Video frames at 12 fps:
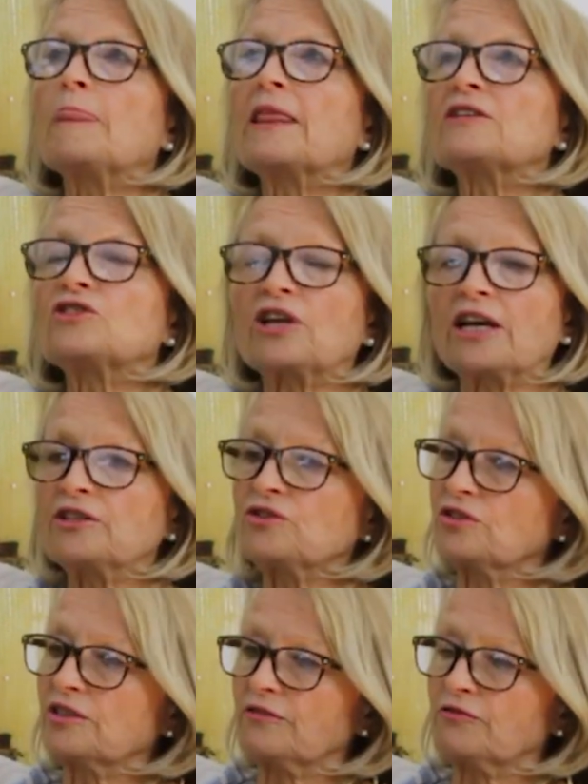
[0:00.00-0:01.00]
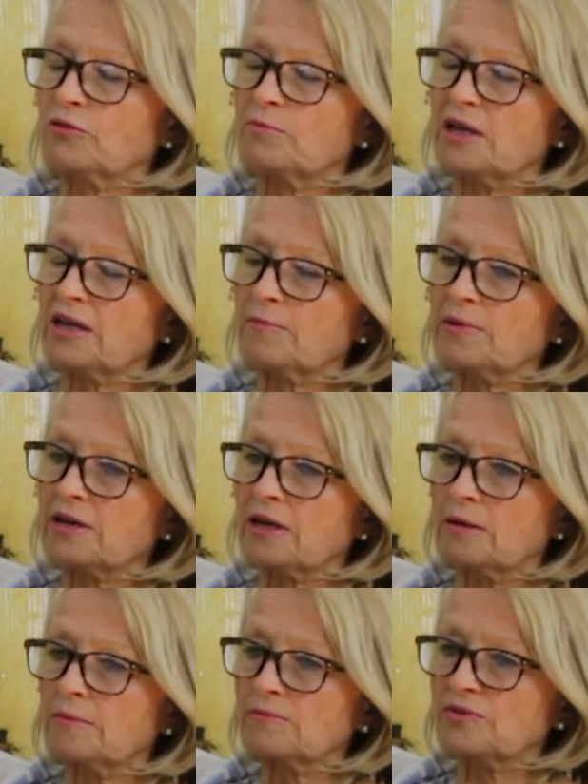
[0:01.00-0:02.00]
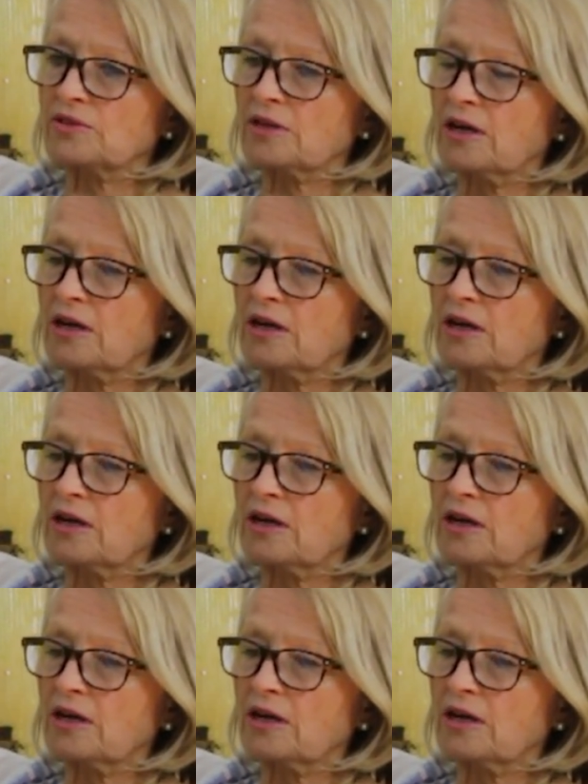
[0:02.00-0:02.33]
It changes it for me. It becomes,